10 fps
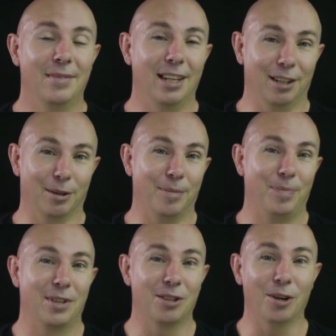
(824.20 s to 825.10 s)
Anyway,
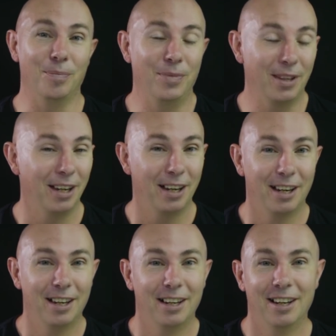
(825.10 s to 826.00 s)
so
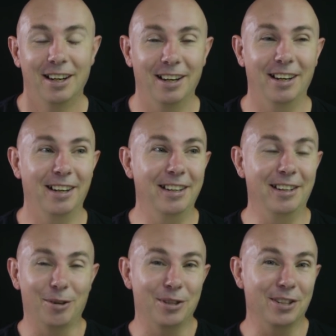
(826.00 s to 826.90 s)

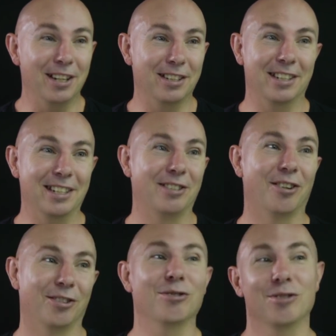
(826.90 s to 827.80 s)
the question is
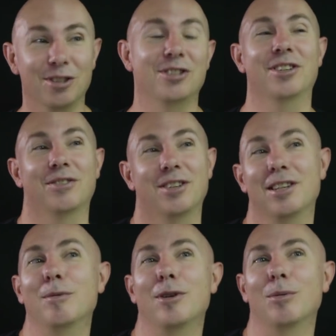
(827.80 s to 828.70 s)
Conor auditioning for the
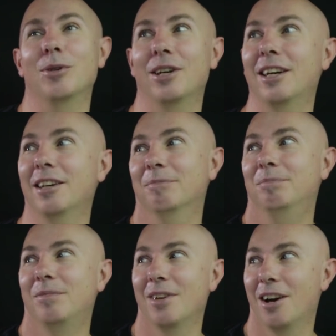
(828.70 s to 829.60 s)
WWE?
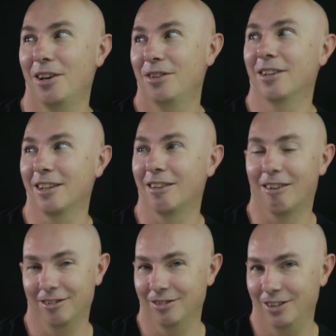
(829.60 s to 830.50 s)
I think he
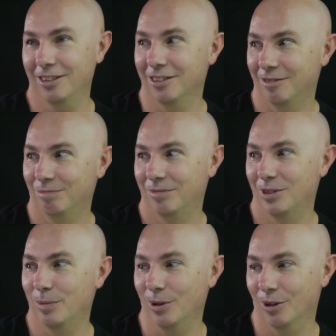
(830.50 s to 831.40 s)
kind of is,
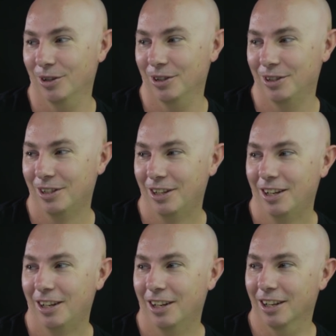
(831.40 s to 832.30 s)
to be honest.
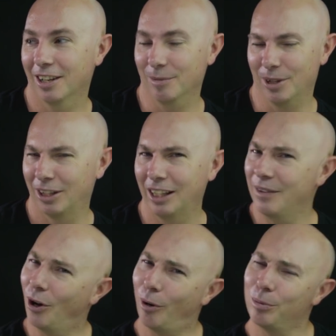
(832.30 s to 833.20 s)
We've got to
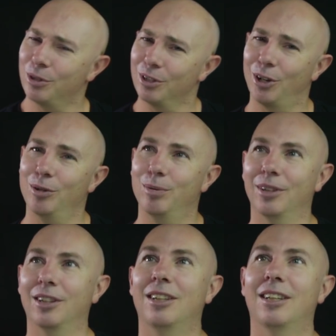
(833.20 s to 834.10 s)
leave your options
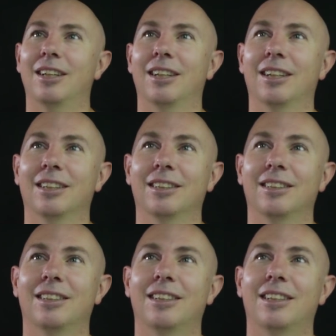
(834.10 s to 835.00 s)
open and